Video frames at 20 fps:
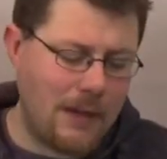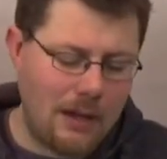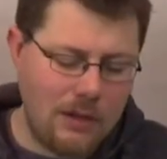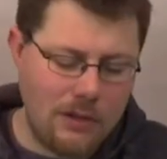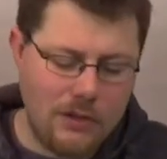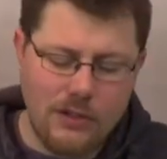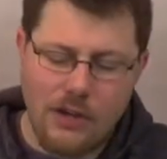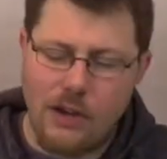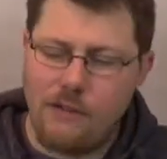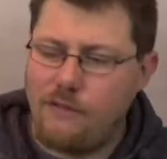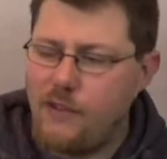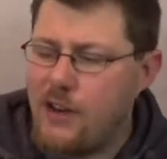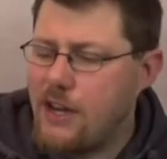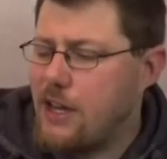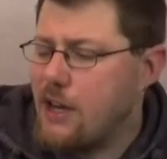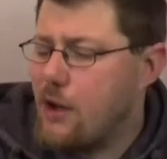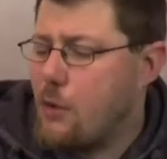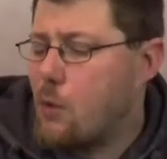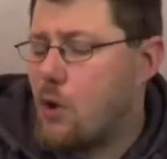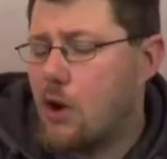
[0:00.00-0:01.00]
So
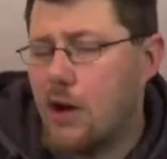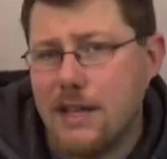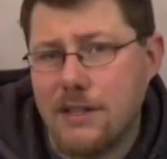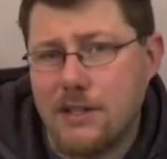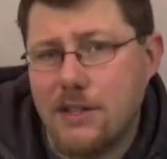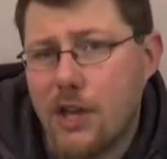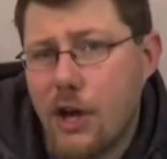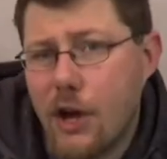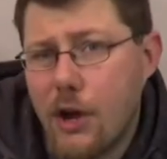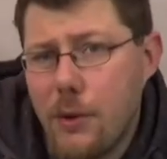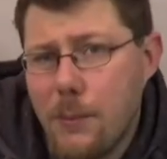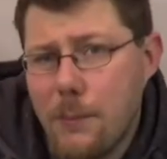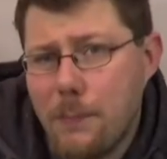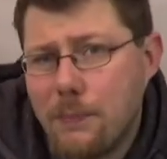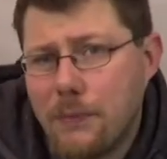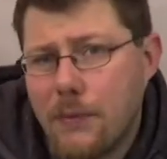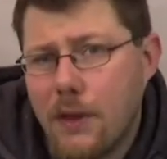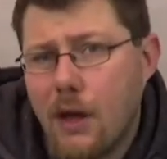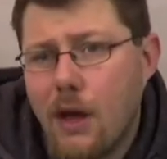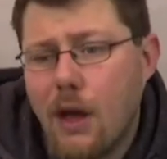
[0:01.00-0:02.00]
video-wise though,
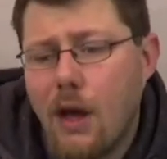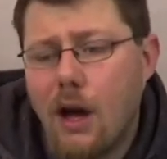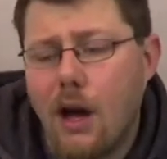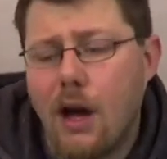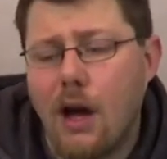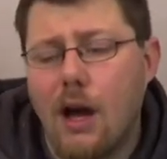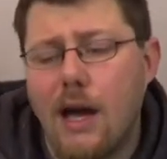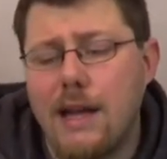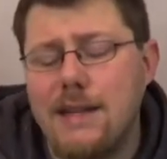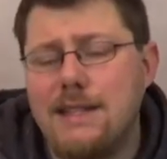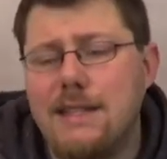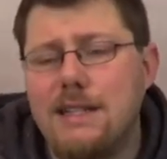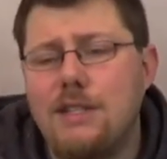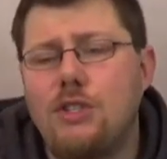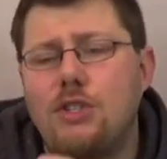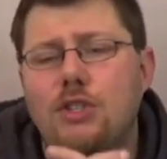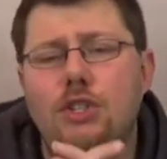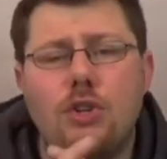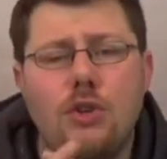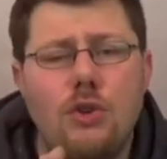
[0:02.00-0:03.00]
I did
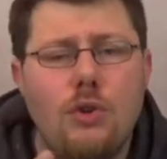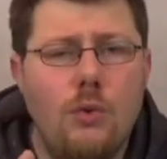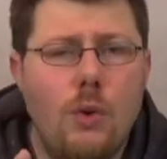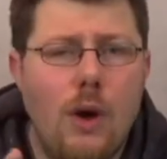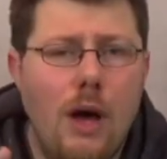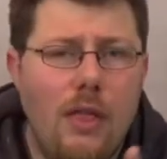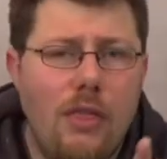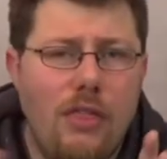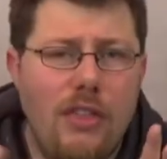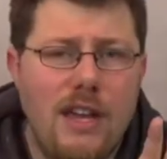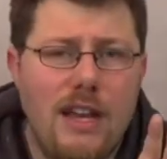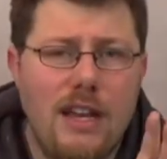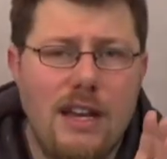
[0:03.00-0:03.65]
do the